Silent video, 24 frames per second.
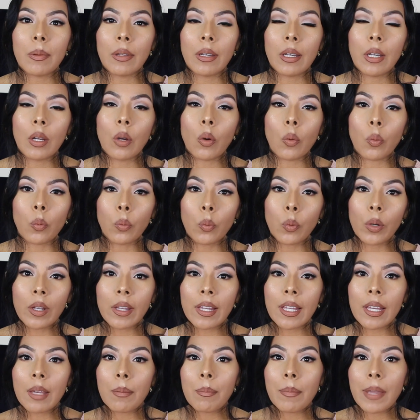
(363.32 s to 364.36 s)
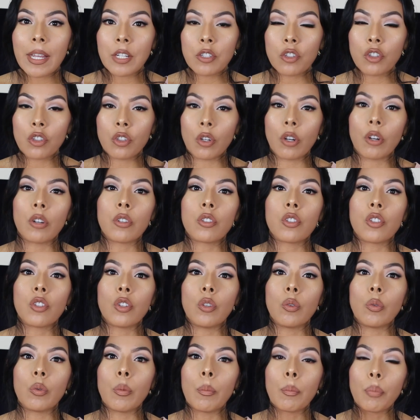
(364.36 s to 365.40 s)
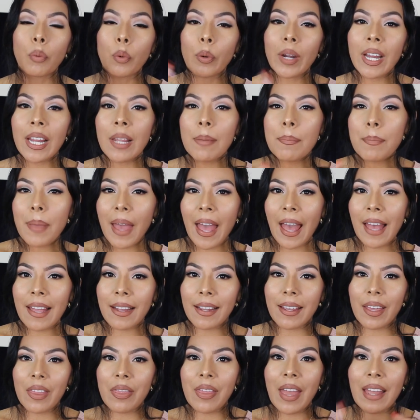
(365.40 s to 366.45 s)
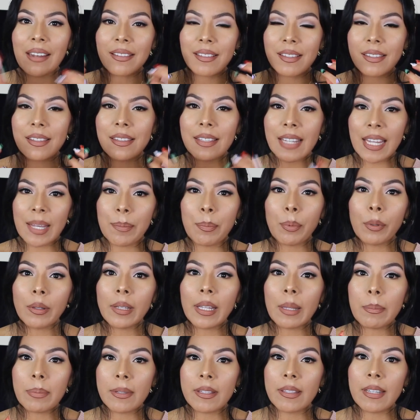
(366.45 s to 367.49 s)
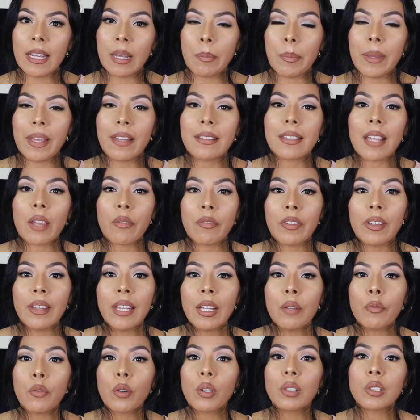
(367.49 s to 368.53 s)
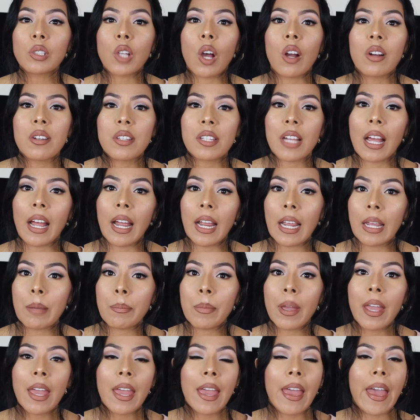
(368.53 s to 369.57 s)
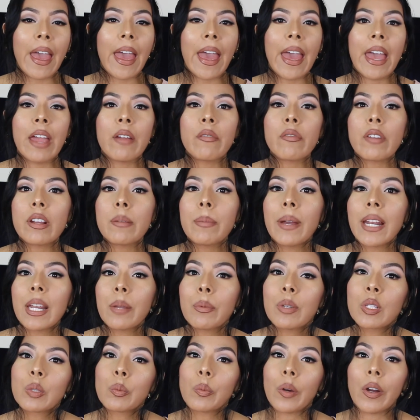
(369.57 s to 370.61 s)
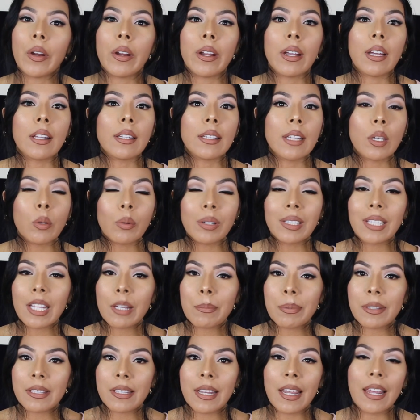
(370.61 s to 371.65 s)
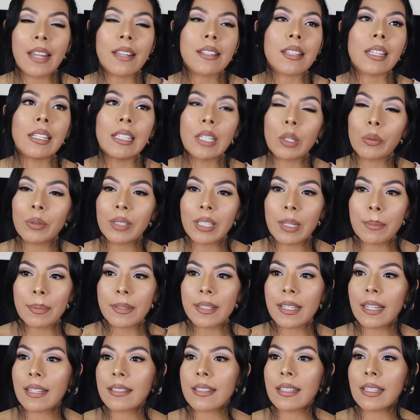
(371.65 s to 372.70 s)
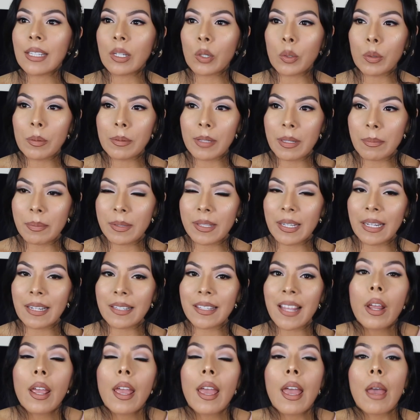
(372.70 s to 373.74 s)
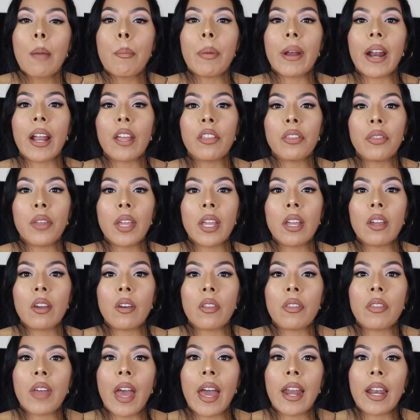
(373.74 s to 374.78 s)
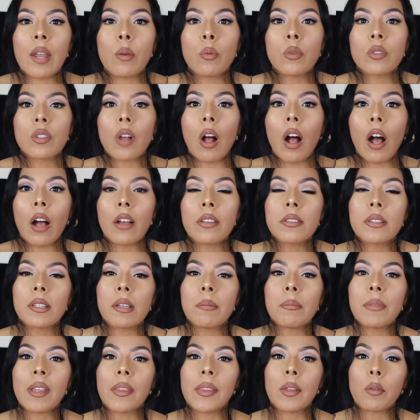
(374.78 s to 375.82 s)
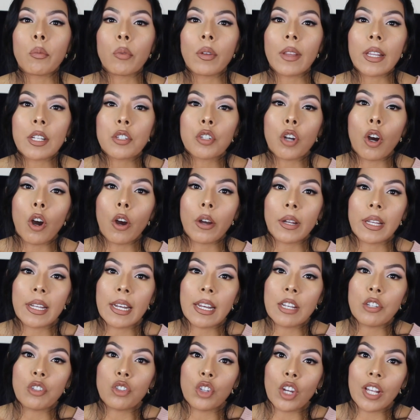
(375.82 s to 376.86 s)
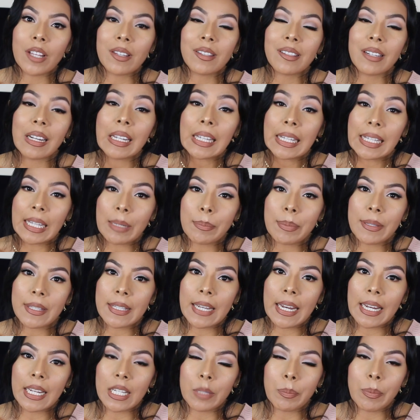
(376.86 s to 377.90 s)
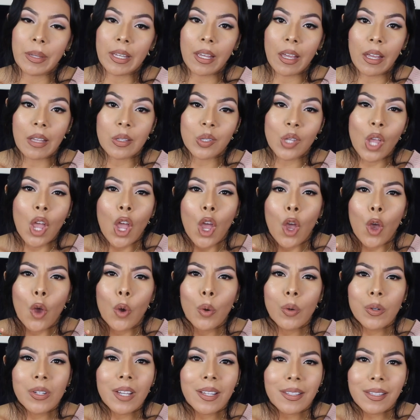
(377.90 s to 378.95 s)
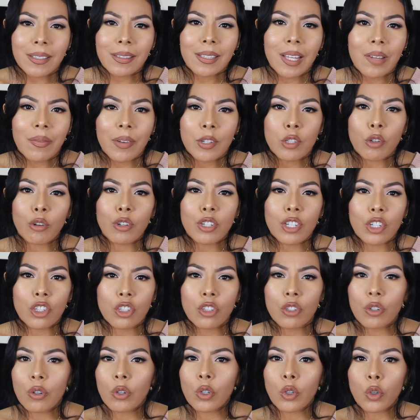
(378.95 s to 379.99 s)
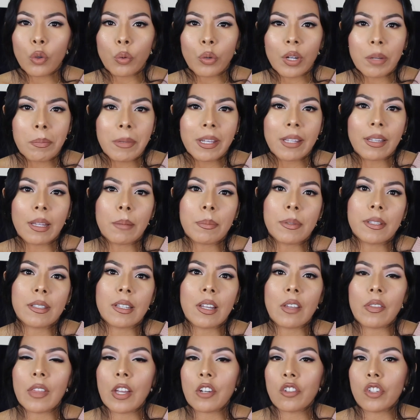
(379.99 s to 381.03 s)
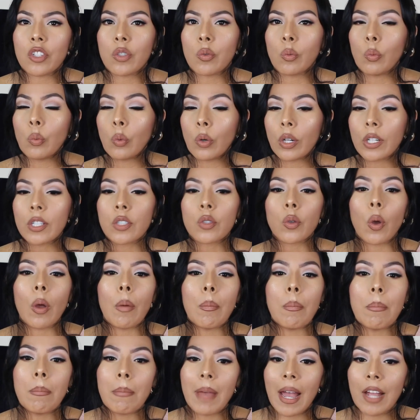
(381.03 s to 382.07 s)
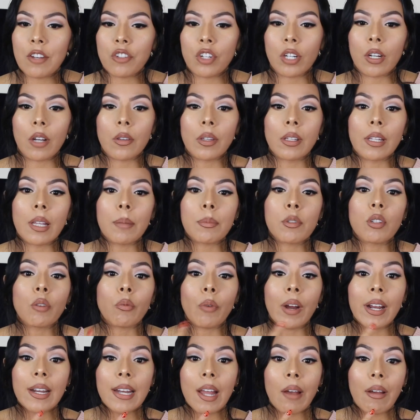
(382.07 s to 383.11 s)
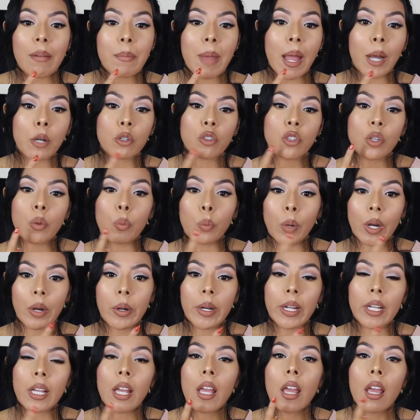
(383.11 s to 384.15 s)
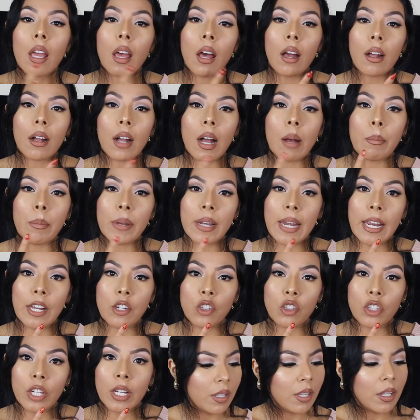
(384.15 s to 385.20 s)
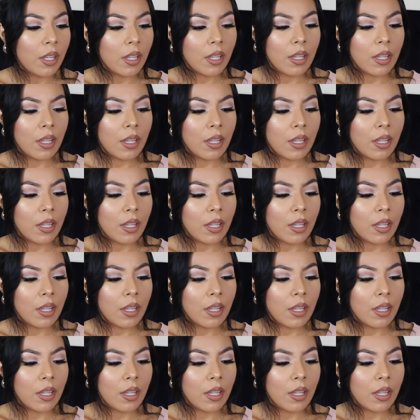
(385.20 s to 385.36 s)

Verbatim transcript: Beauty really made sure to bring back that staple lipstick because I feel like for a long time, Everybody was wearing liquid lipsticks, liquid lipsticks, liquid lipsticks. But I think that it was awesome that they really targeted just lipsticks because who doesn't love a traditional creamy lipstick that just works magic on the lips? So right now I'm actually wearing a combination.